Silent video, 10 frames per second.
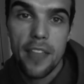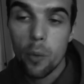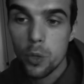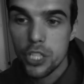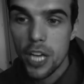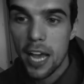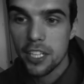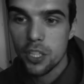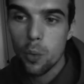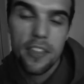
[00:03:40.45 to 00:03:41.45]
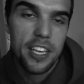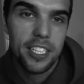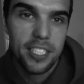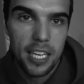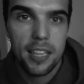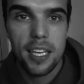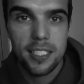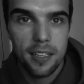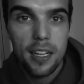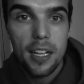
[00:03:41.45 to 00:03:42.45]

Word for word: That will change the way that you see things and,